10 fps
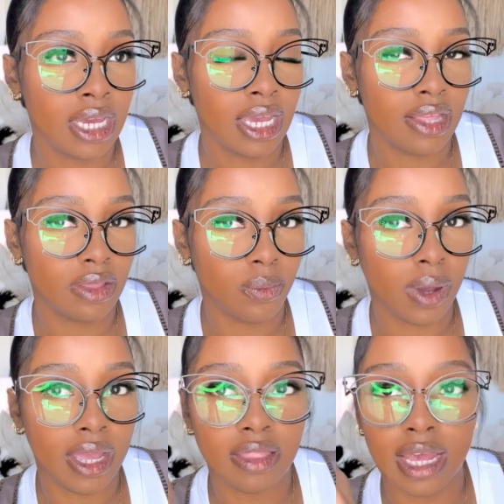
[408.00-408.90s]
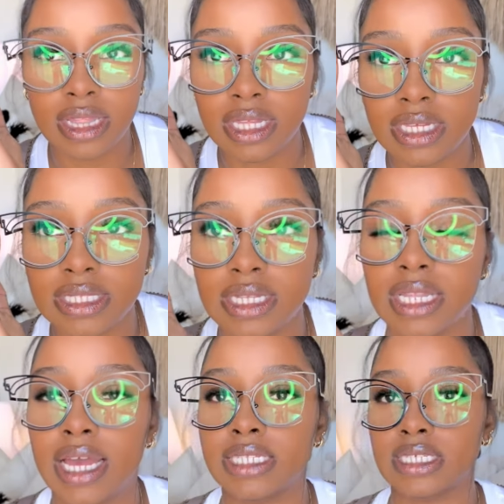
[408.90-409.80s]
and the way that these
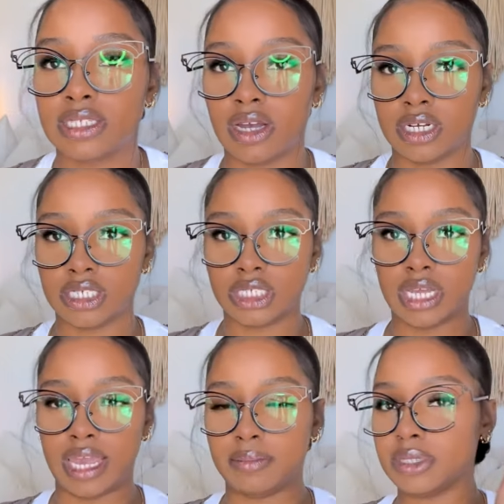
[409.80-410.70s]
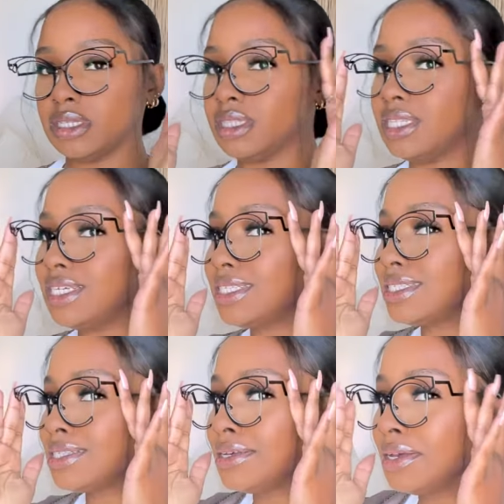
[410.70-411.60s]
glasses are shaped. This
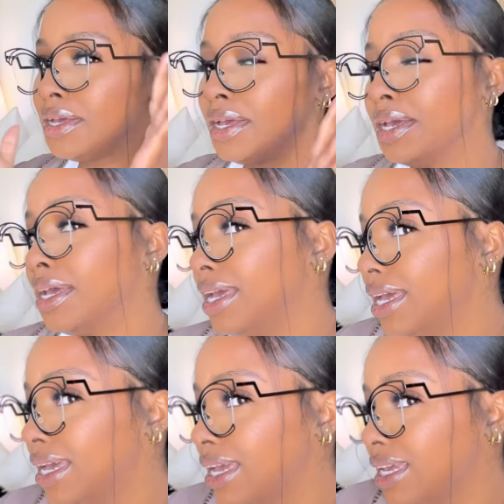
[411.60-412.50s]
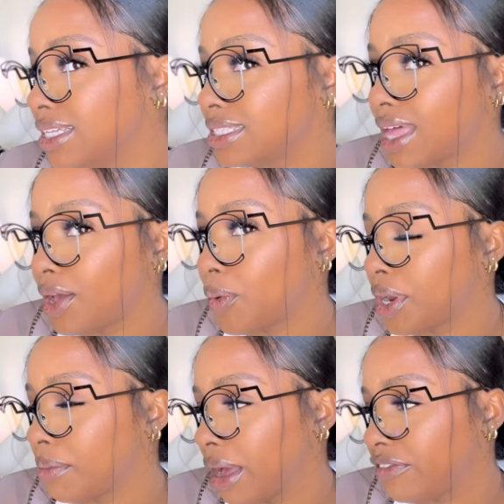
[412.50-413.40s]
it's like
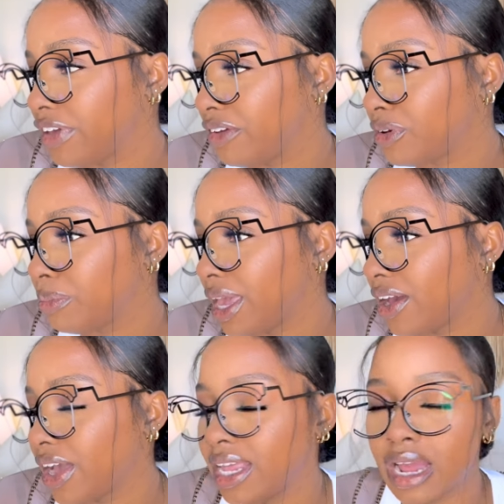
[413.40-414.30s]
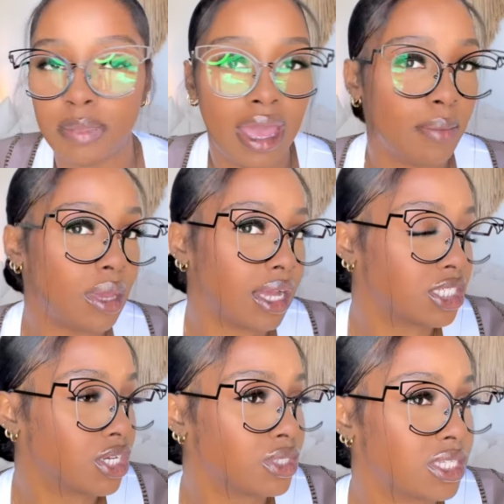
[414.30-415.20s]
one of my favorite pair and I'm happy I
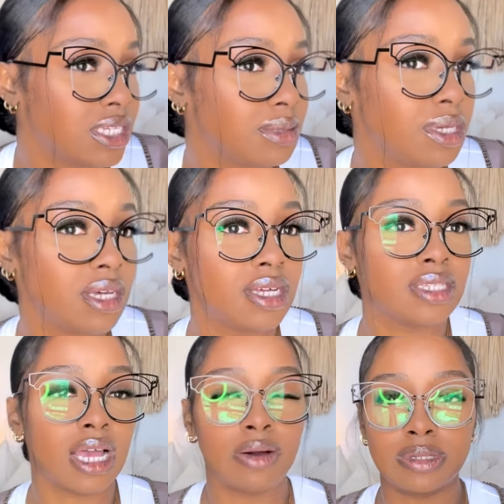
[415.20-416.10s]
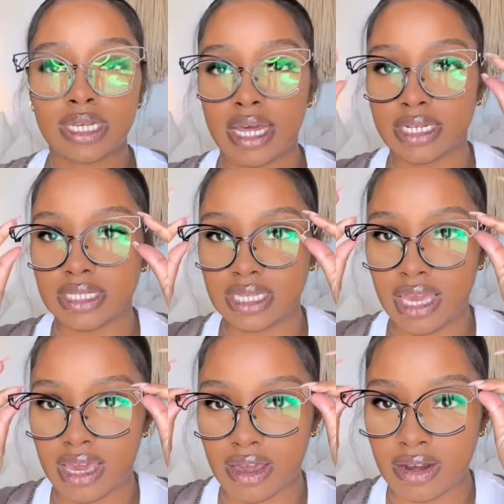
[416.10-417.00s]
chose these because I was kind of
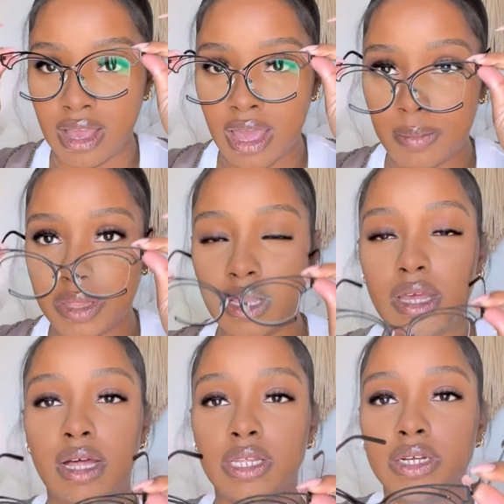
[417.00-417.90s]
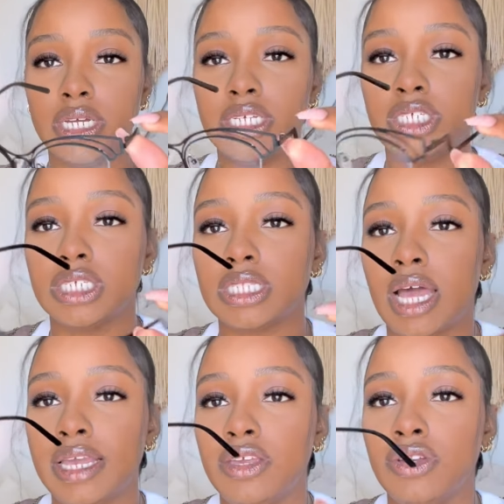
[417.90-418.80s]
scared. But the color is just
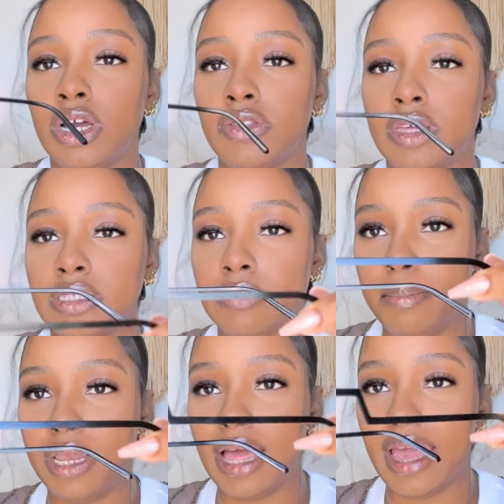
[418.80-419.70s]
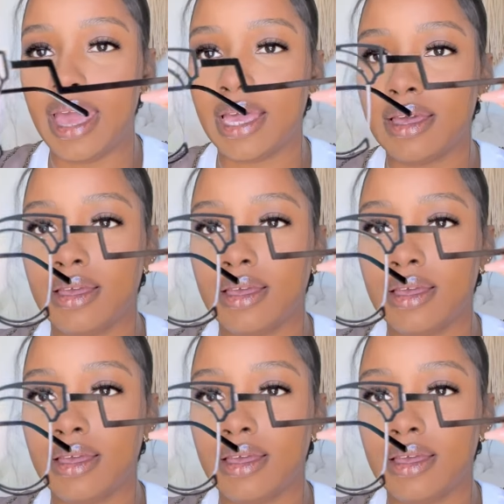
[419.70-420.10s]
like, you know, this black